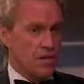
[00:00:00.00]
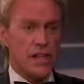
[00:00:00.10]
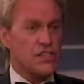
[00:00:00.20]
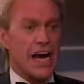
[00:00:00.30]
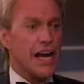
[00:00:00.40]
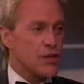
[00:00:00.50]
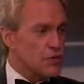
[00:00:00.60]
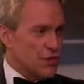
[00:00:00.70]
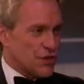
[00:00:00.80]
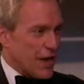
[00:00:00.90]
Lindsay, I
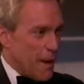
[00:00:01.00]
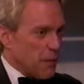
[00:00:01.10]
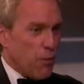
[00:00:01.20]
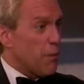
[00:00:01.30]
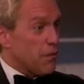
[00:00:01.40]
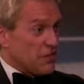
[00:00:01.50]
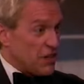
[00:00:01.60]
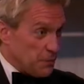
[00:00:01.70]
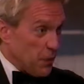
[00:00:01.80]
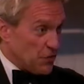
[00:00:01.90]
couldn't stop him. What was I
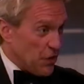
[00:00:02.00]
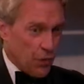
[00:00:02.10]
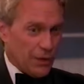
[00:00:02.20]
supposed to do?